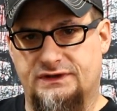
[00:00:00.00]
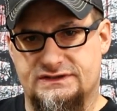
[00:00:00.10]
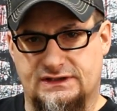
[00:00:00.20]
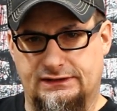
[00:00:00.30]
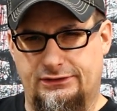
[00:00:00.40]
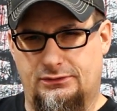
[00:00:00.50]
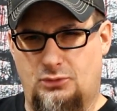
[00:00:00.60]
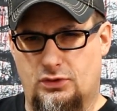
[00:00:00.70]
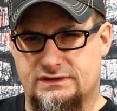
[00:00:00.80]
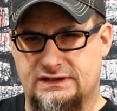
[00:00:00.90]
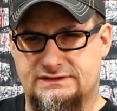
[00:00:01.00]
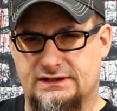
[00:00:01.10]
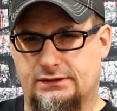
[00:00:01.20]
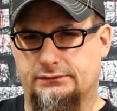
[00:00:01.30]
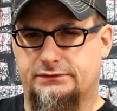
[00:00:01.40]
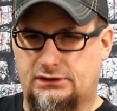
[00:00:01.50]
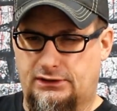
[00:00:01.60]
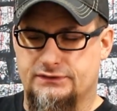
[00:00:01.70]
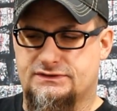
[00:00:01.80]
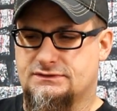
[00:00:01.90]
is a little more detailed,
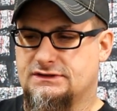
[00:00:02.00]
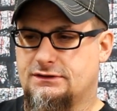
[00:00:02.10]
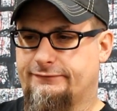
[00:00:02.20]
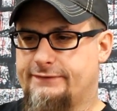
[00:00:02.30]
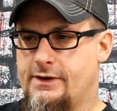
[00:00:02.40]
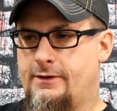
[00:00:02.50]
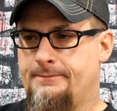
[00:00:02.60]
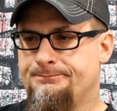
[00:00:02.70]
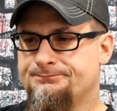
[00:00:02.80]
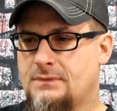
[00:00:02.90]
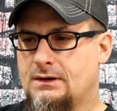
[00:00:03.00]
closer to the film.